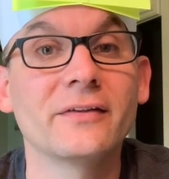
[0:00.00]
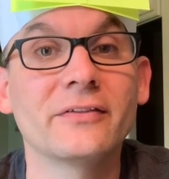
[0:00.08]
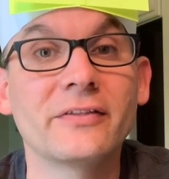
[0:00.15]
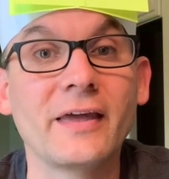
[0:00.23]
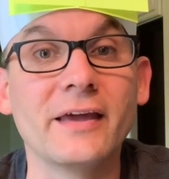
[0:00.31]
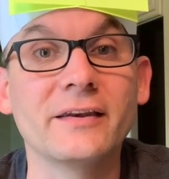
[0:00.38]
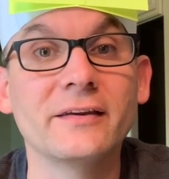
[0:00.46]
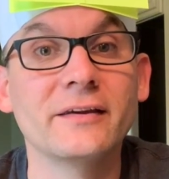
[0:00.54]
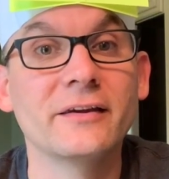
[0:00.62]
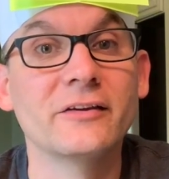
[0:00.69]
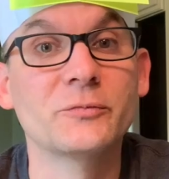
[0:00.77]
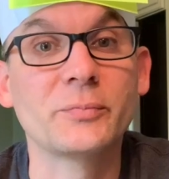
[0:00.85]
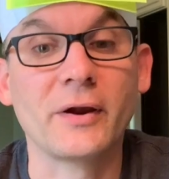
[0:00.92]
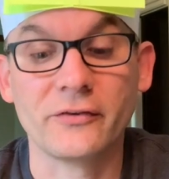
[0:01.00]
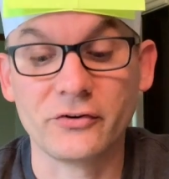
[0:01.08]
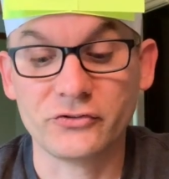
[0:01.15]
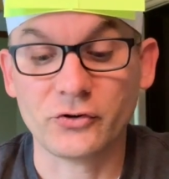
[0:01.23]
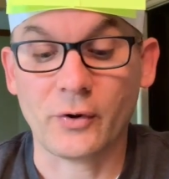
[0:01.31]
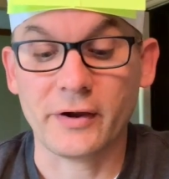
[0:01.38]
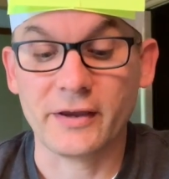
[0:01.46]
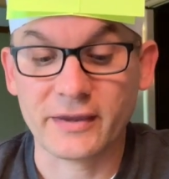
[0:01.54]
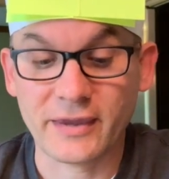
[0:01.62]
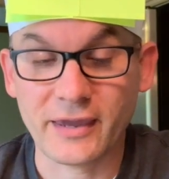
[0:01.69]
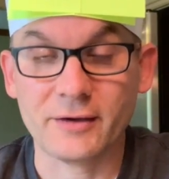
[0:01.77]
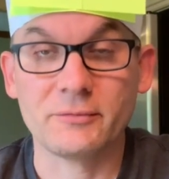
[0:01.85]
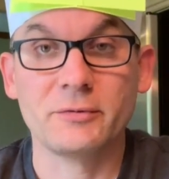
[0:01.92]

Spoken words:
Then his brother Jehoiakim